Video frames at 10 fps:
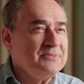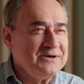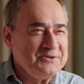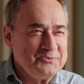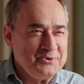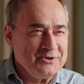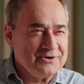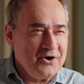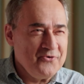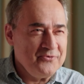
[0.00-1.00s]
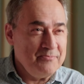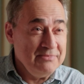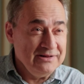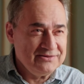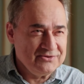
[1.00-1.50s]
by the work of
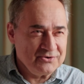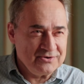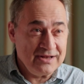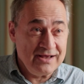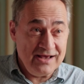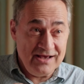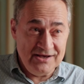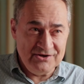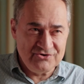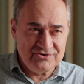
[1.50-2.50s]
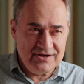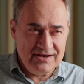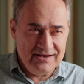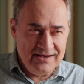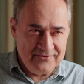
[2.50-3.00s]
Milton H.
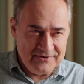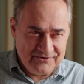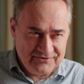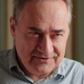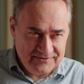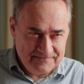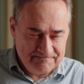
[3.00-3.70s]
Erickson.